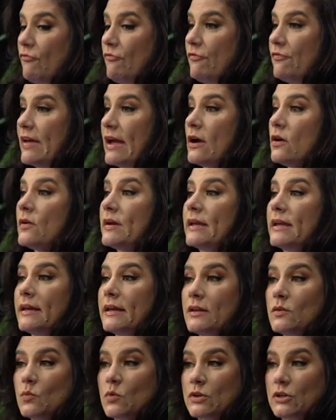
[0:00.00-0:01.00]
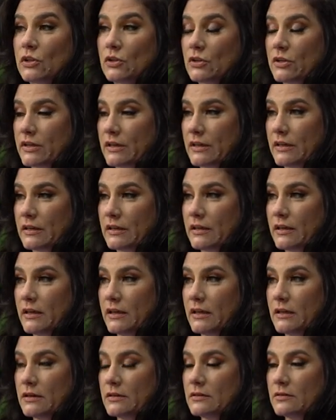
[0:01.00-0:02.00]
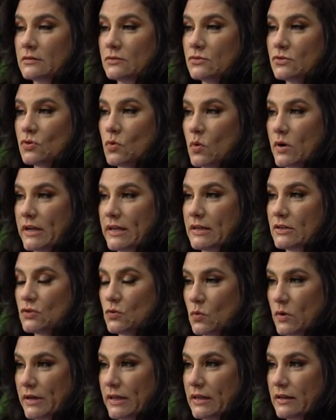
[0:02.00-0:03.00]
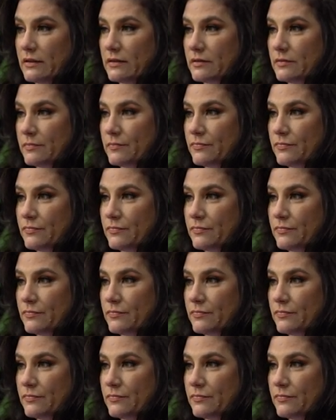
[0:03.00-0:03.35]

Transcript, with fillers: very inward looking in 2020.